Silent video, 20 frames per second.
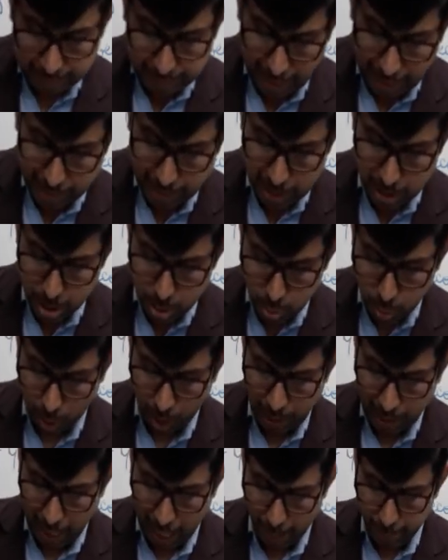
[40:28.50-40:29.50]
That is
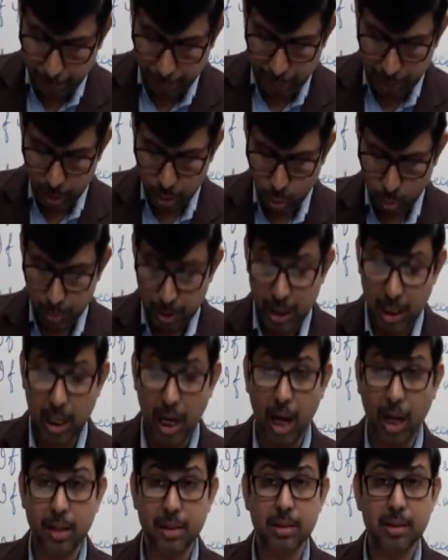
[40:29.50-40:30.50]
what happened to me
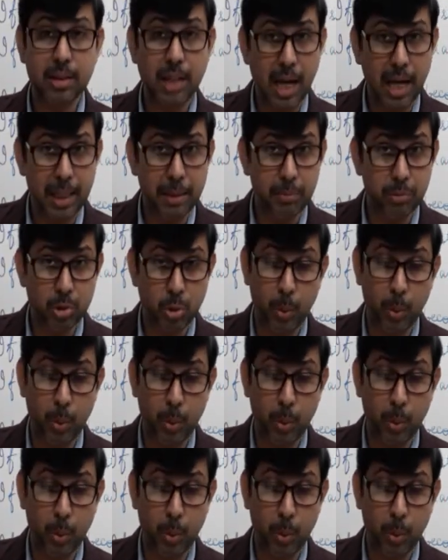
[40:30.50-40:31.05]
last time.